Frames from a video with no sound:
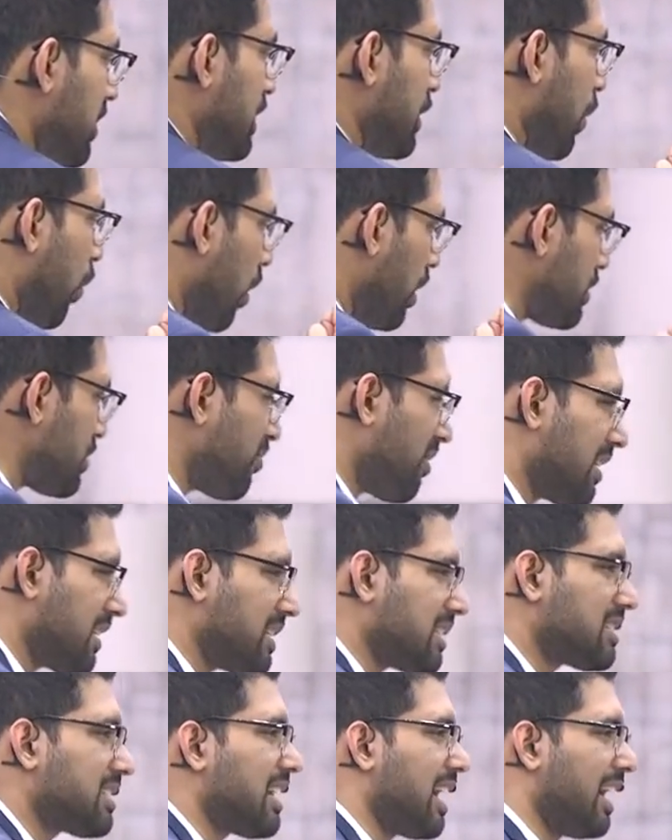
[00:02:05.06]
when you want to
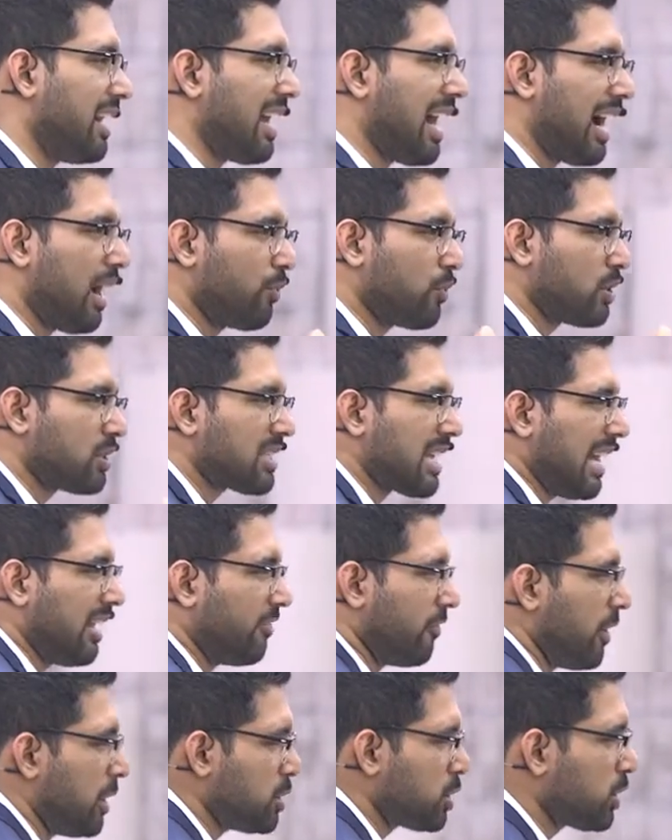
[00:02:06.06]
understand how your
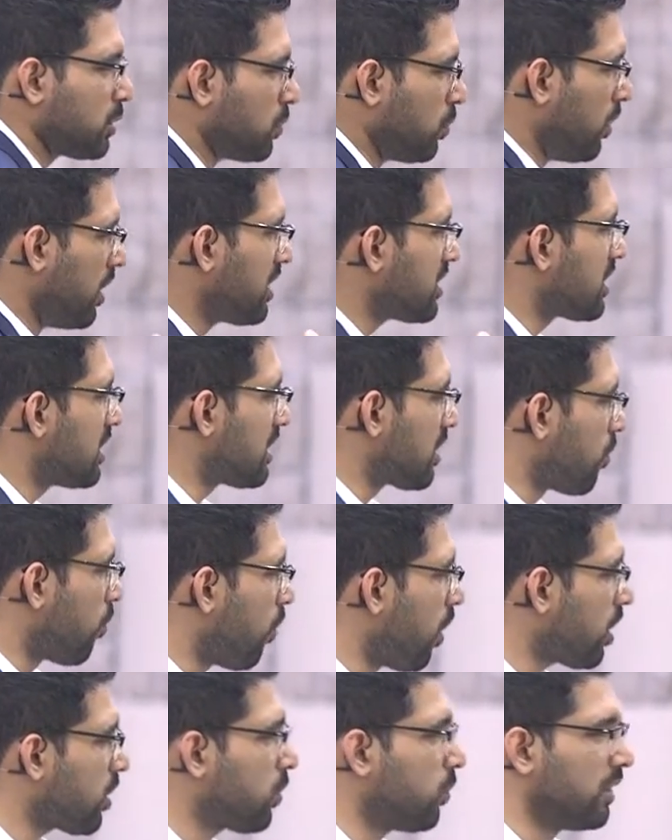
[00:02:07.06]
salvation works and your
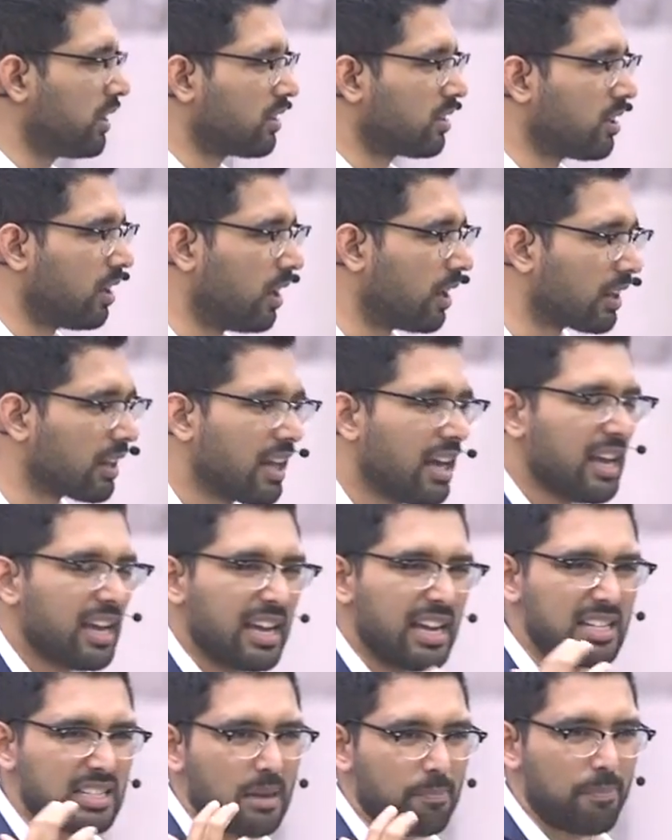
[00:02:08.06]
walk with God.
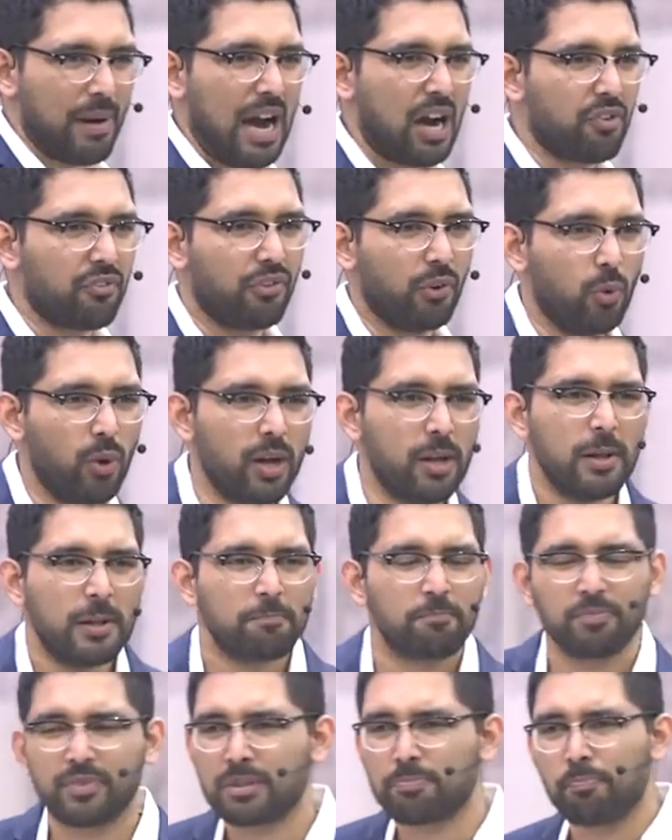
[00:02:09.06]
It's a powerful word.
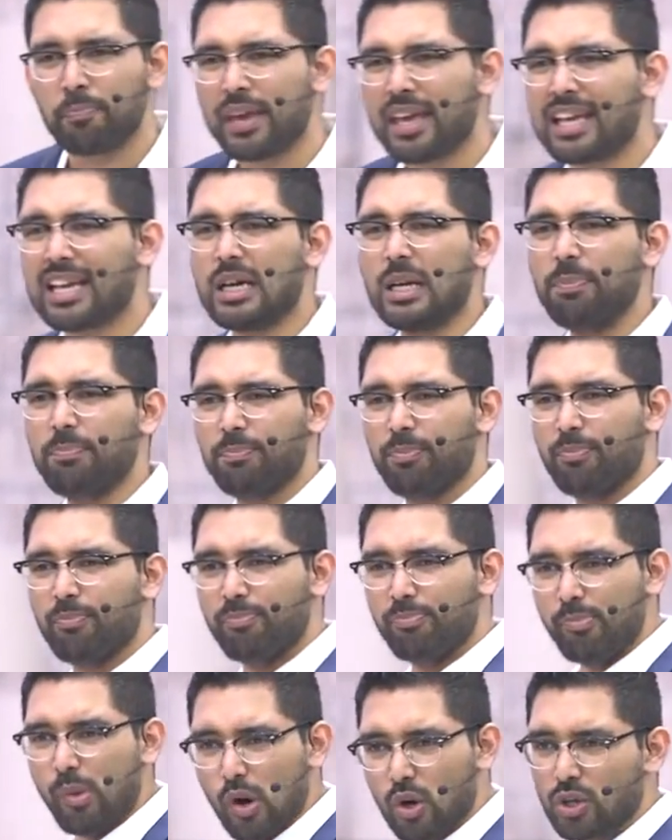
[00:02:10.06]
Pick up
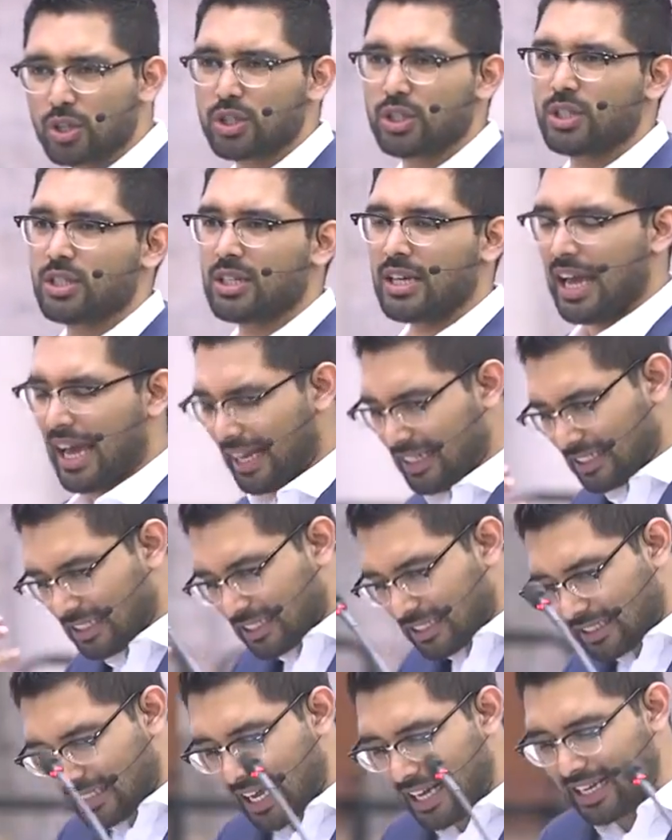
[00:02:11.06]
books and
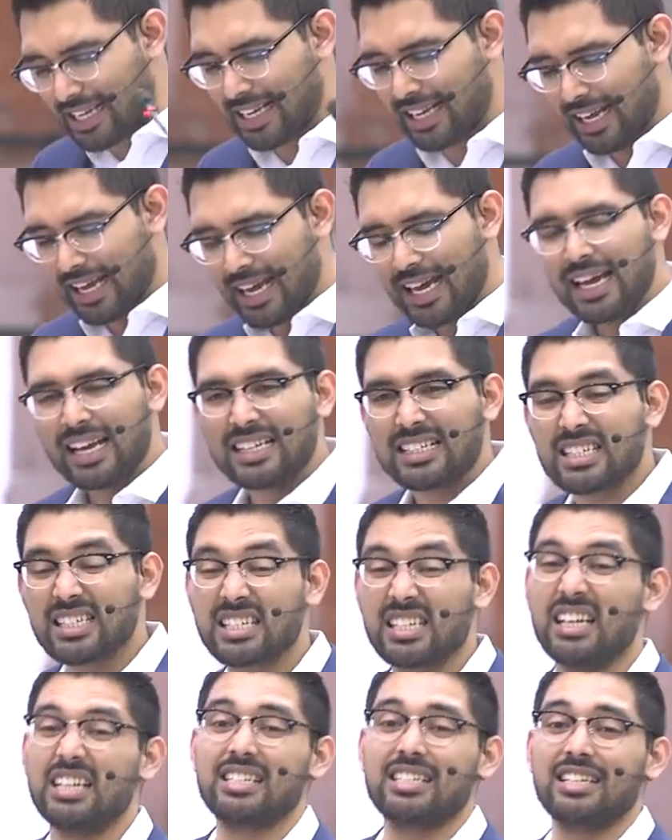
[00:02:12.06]
study
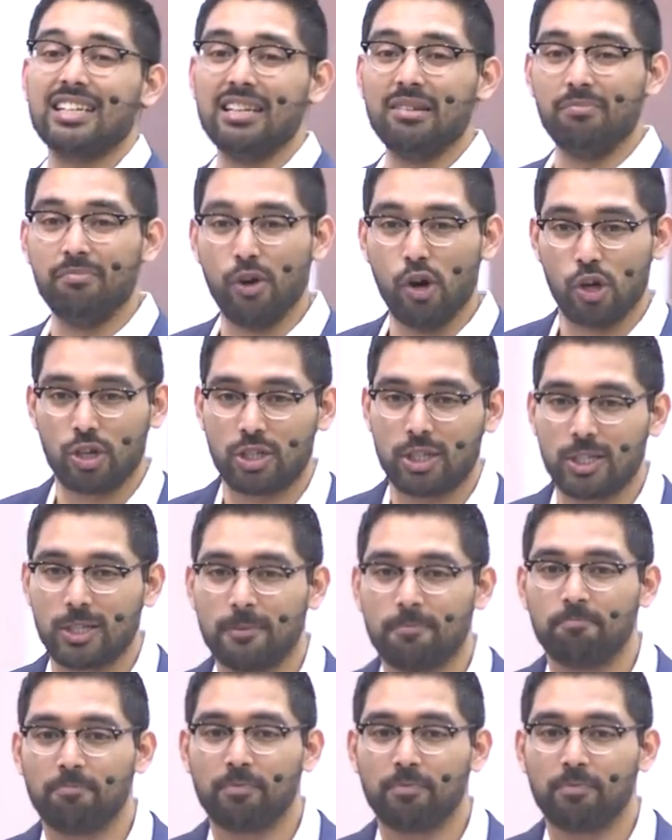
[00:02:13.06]
certain books